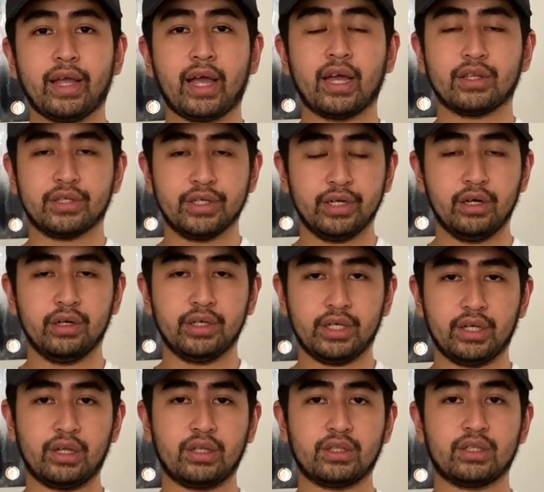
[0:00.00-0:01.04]
at here
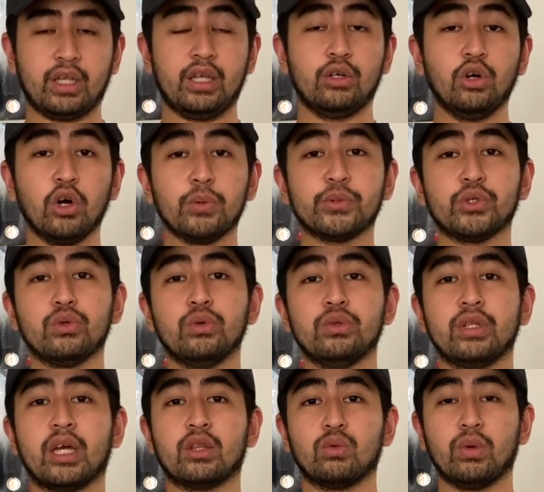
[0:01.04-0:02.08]
is a golf shoe
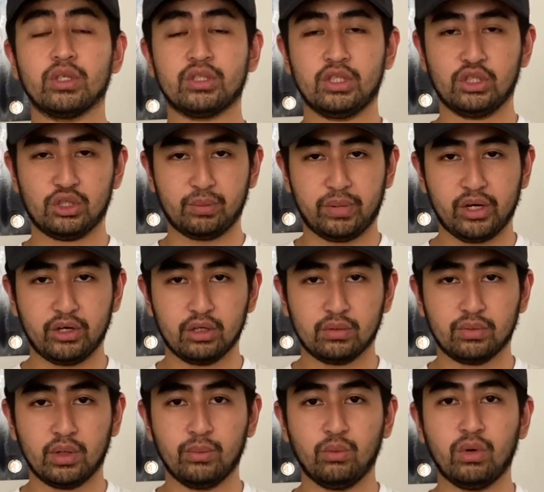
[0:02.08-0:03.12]
that was inspired
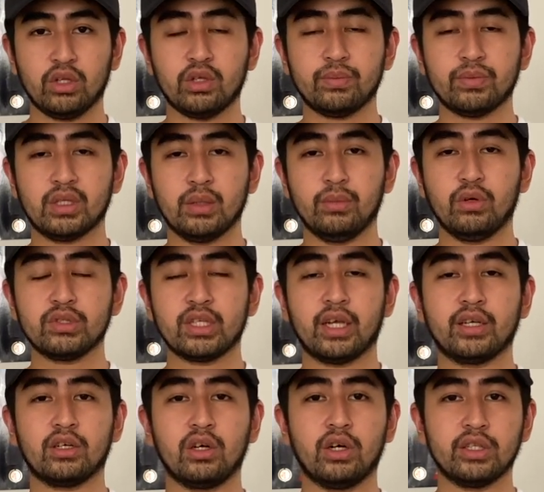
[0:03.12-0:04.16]
from one of the most
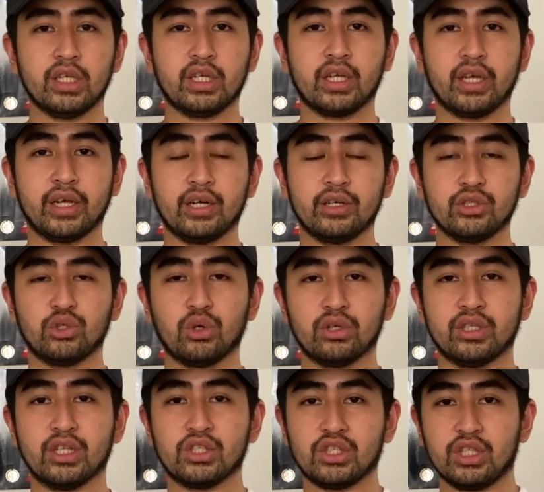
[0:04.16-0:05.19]
iconic Air
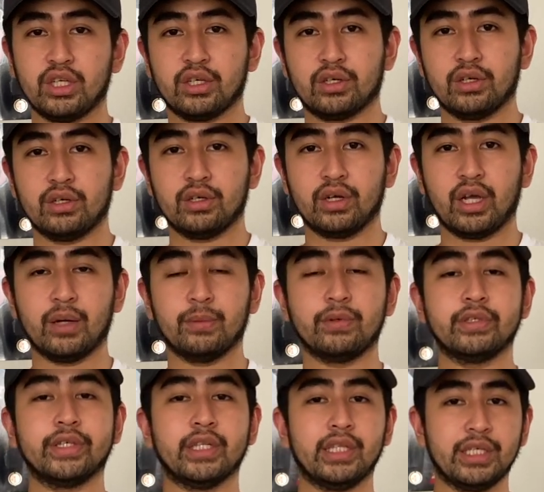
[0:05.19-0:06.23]
Jordan sneaker ever
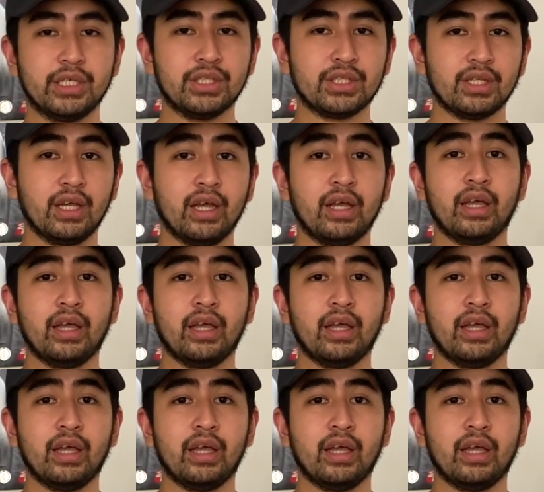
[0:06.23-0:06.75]
released,